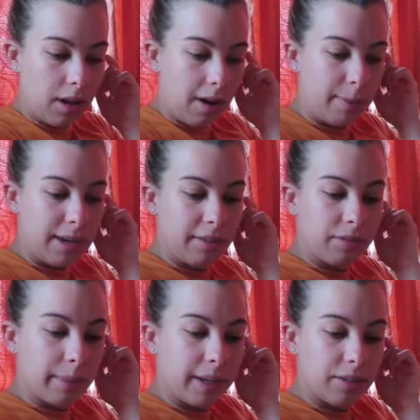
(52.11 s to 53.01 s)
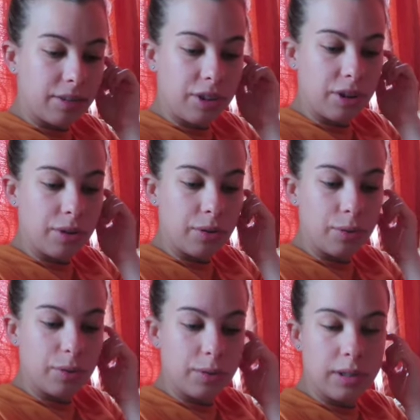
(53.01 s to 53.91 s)
I've been up for about
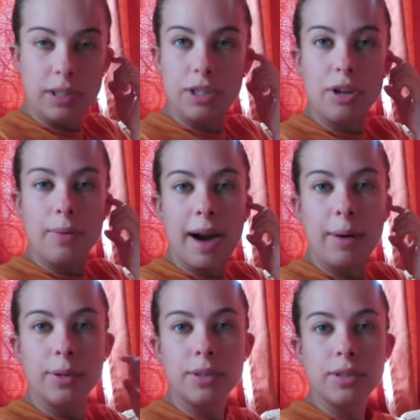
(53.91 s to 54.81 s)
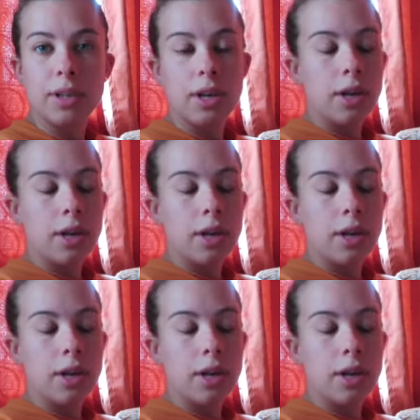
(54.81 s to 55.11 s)
two, two hours,